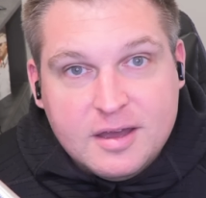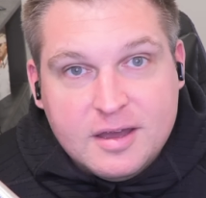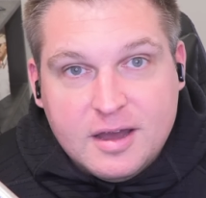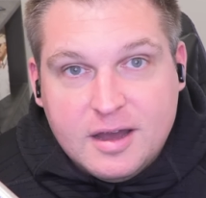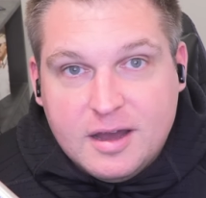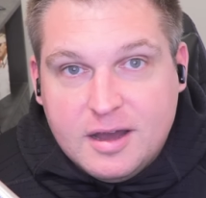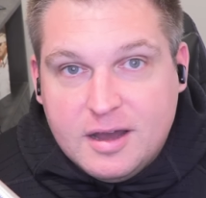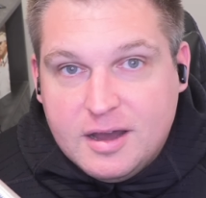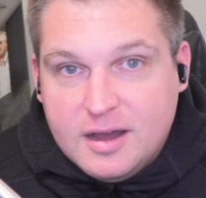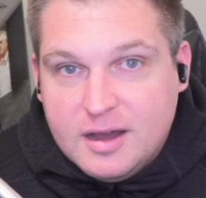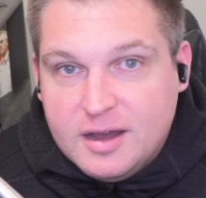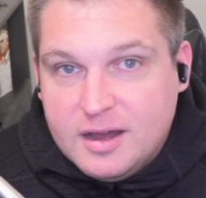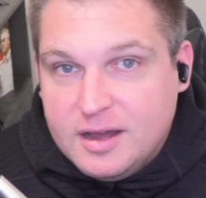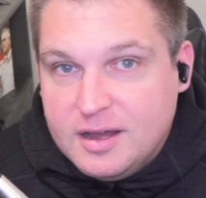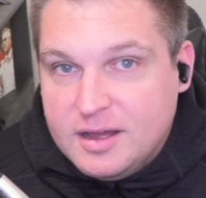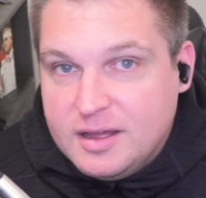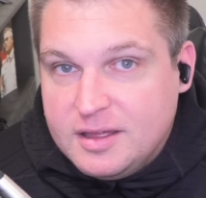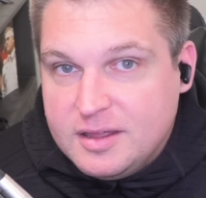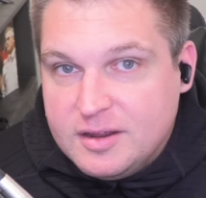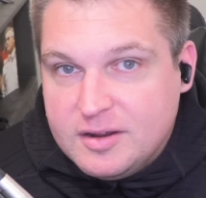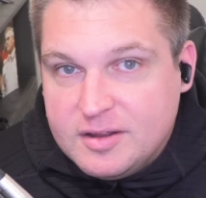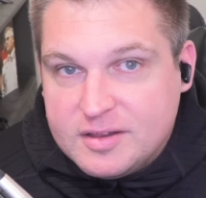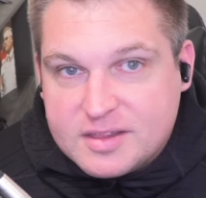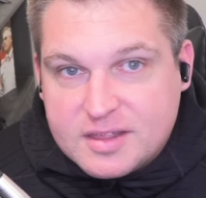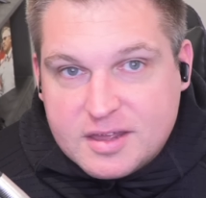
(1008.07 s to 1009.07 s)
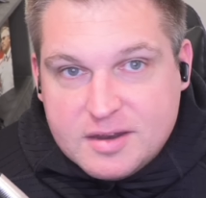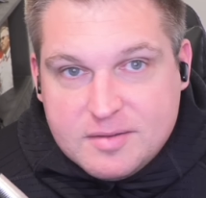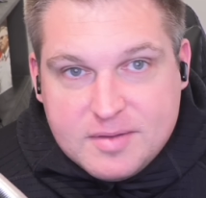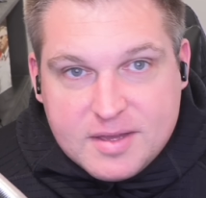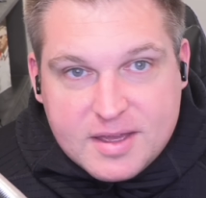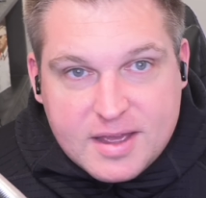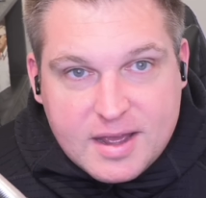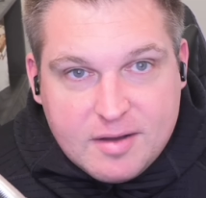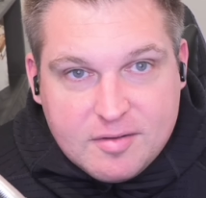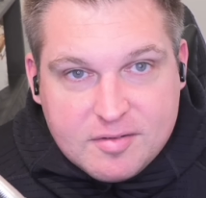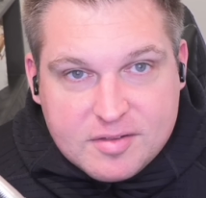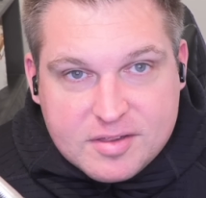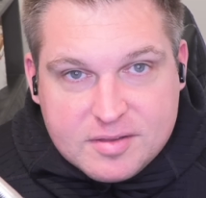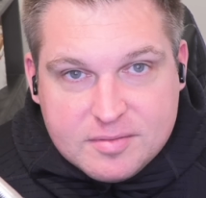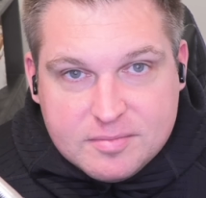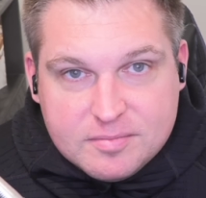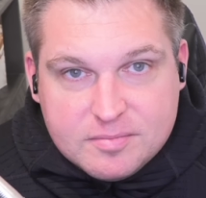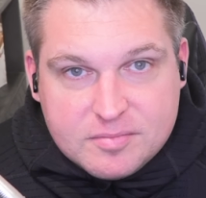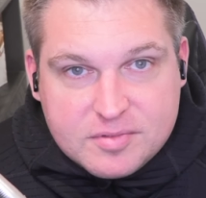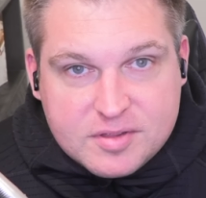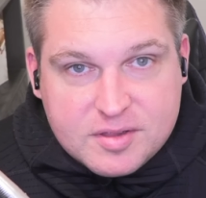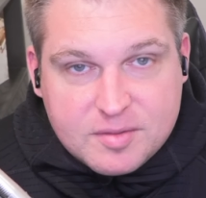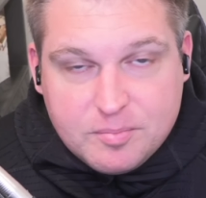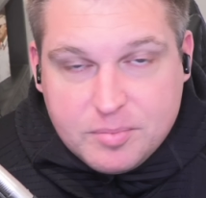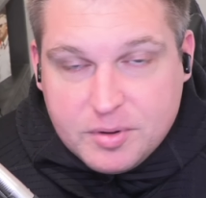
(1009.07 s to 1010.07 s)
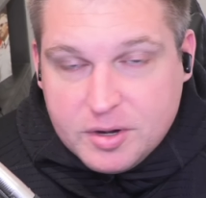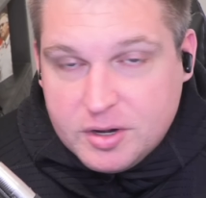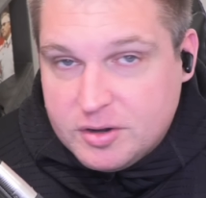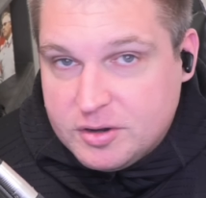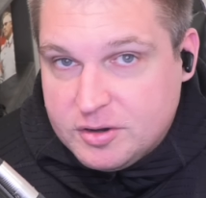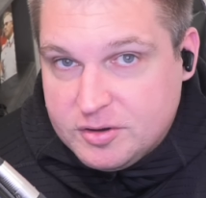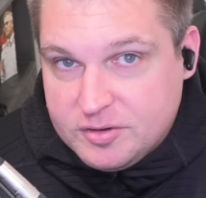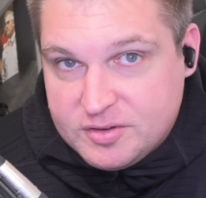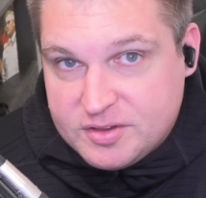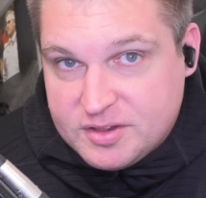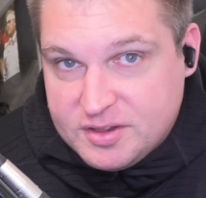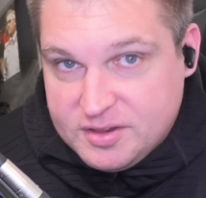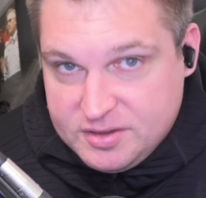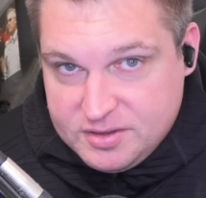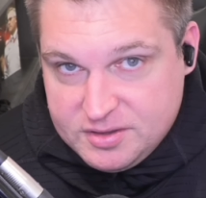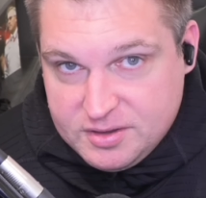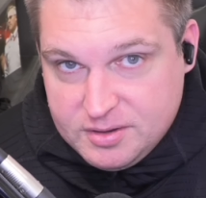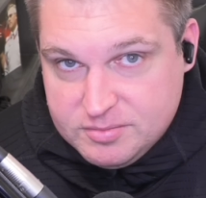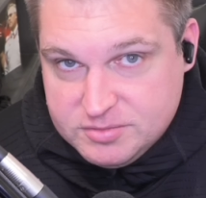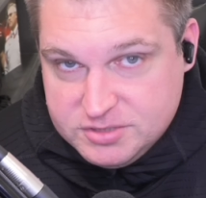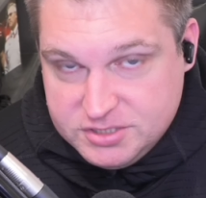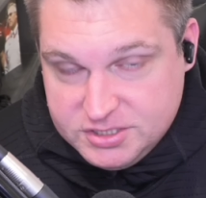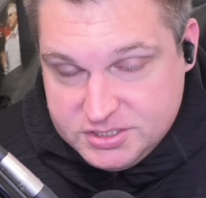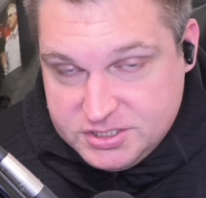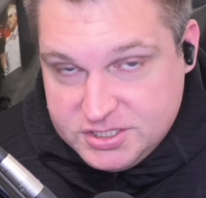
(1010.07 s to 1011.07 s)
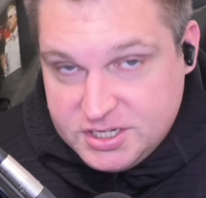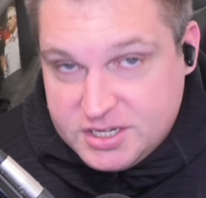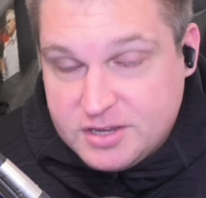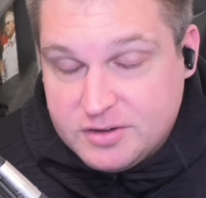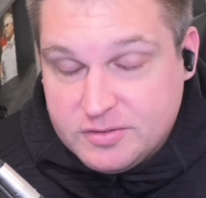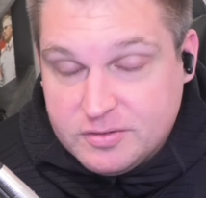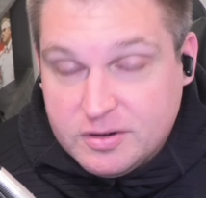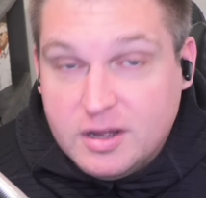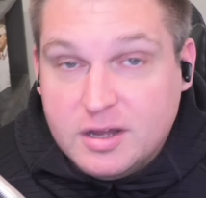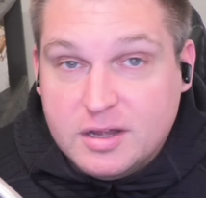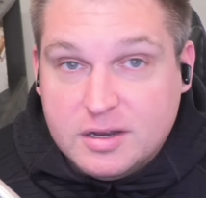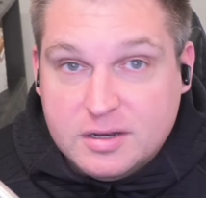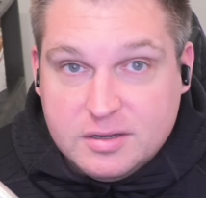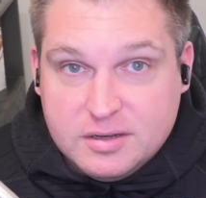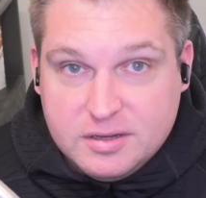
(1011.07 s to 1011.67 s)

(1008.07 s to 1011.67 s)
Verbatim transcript: Uh, yeah, it's gonna be a guy with some some burners, because I mean, J J can run.